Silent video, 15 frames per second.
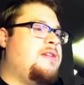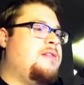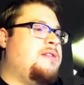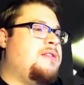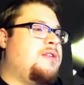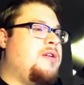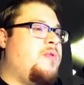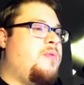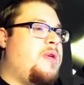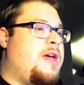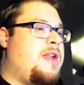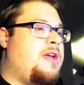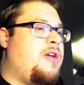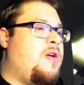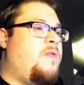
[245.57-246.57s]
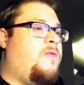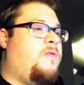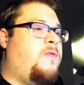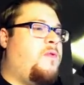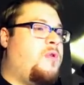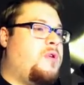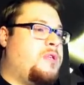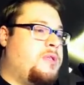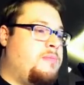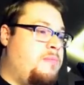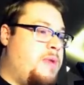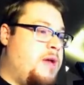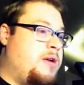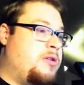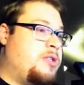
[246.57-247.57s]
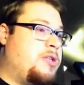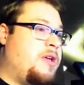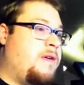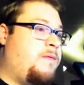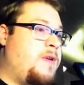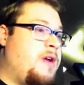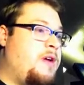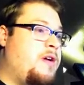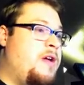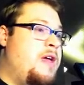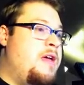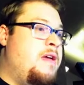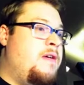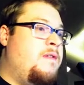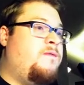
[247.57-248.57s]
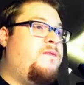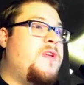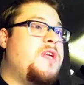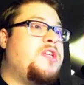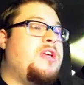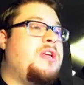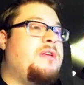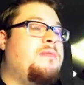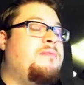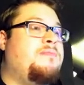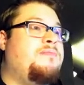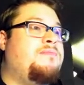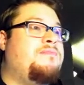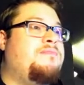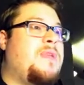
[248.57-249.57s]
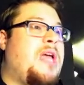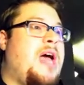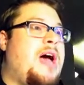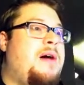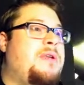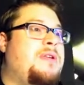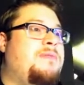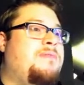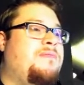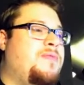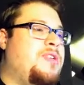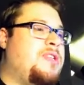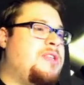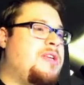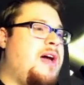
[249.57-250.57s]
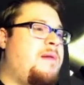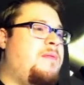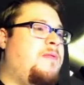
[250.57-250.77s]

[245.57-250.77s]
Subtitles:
So we gotta go for some better stuff here. Fishing, common, just the common